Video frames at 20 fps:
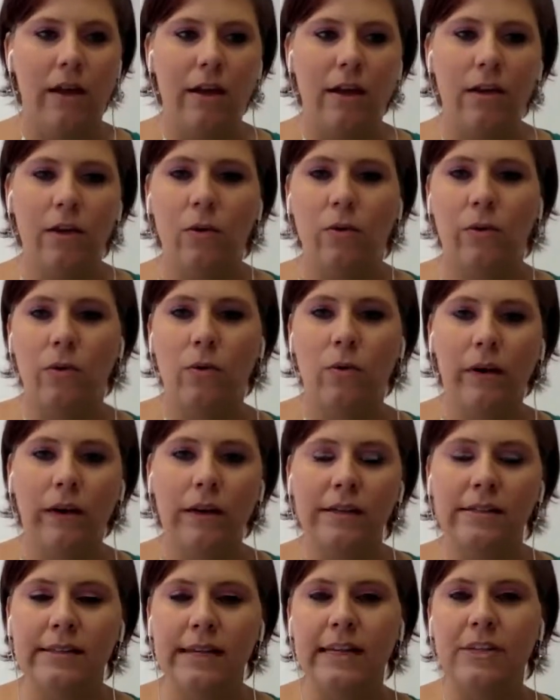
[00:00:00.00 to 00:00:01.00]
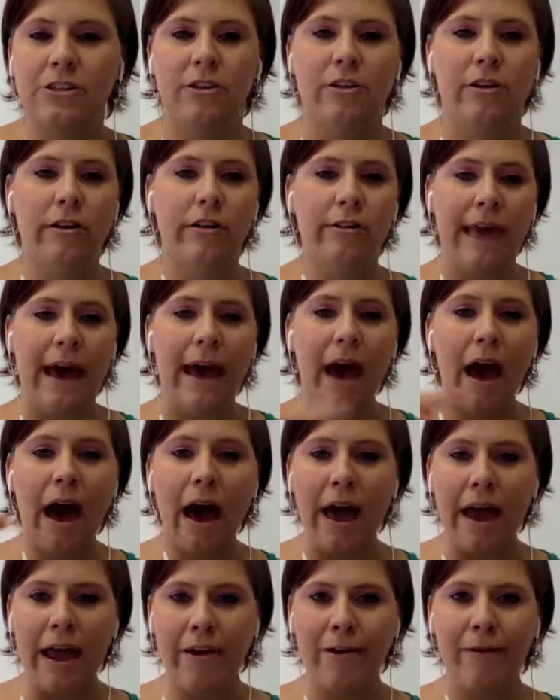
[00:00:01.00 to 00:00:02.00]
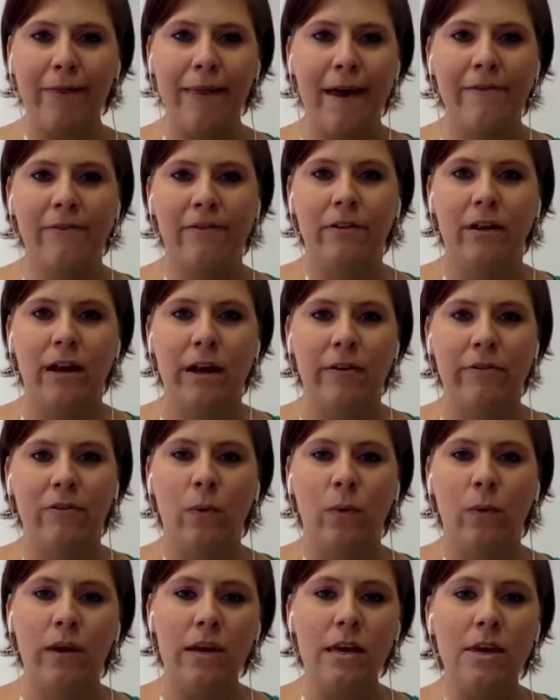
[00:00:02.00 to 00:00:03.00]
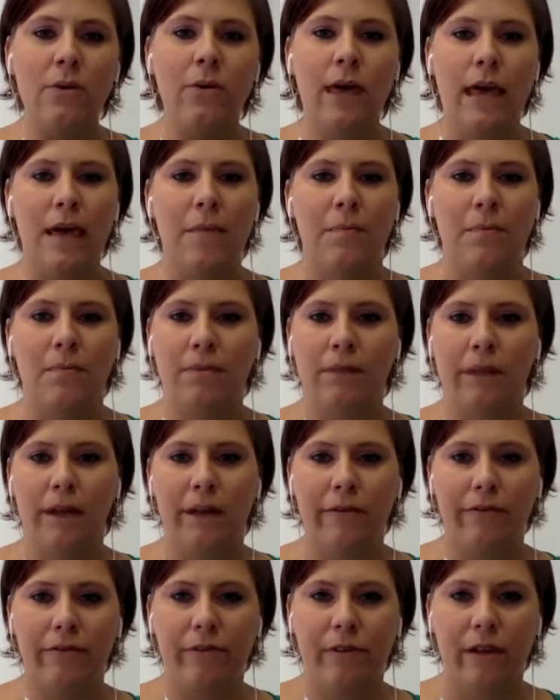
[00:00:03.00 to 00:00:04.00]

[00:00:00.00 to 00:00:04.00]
the organization, that higher level of what are you capable of?